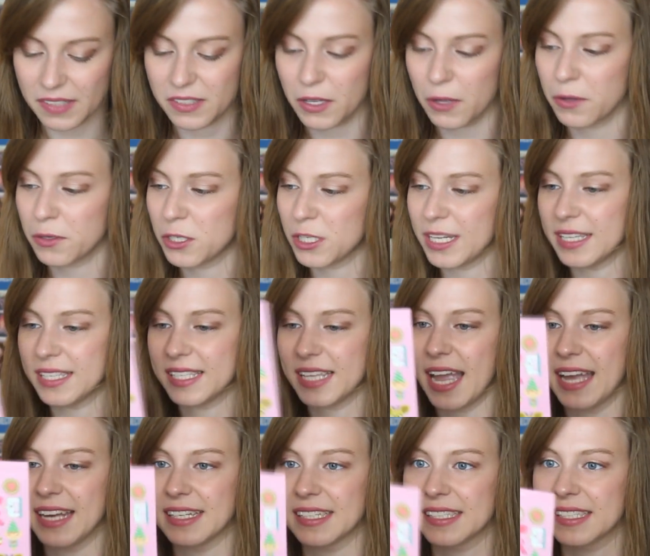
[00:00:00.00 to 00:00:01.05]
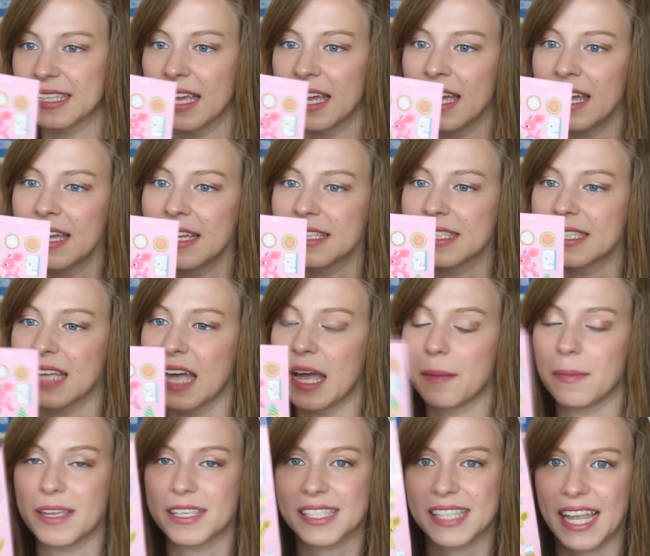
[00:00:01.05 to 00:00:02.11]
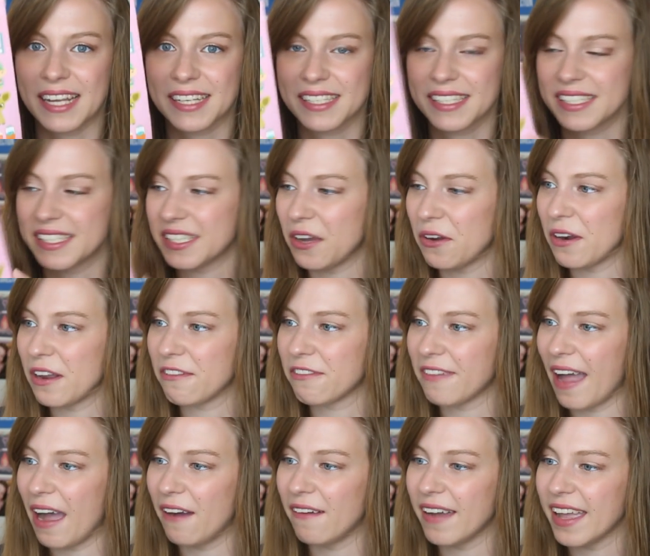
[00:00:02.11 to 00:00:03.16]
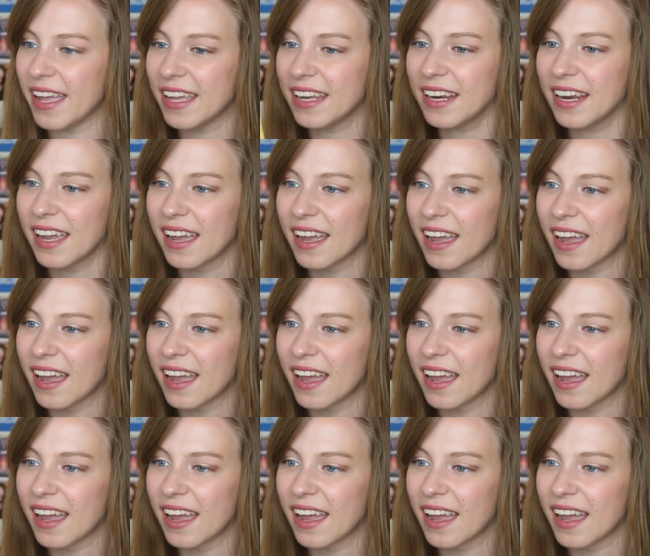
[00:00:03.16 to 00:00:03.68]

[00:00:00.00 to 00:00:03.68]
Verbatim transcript: So she sent some Santa Soda Fountain,